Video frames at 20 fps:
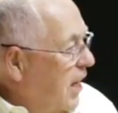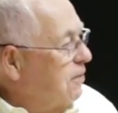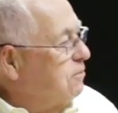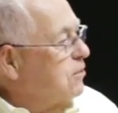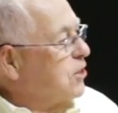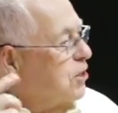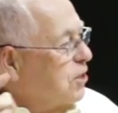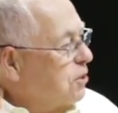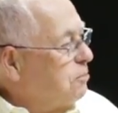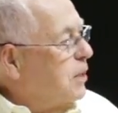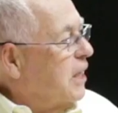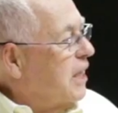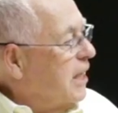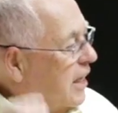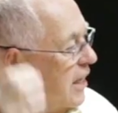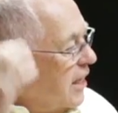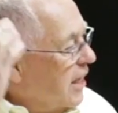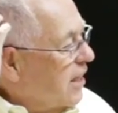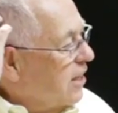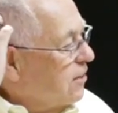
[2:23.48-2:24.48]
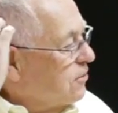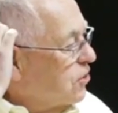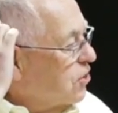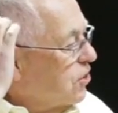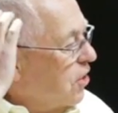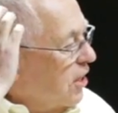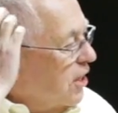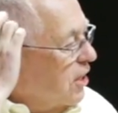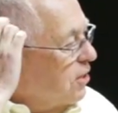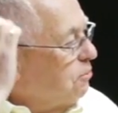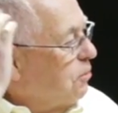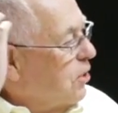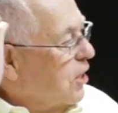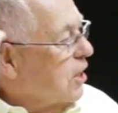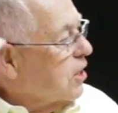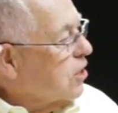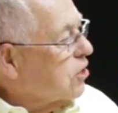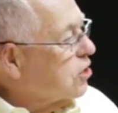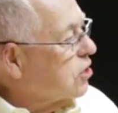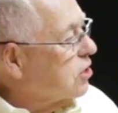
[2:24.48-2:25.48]
that was the beginning of
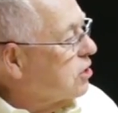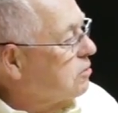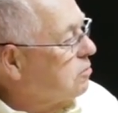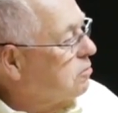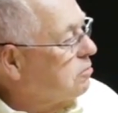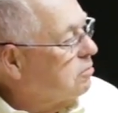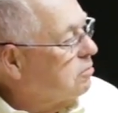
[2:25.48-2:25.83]
SolidWorks.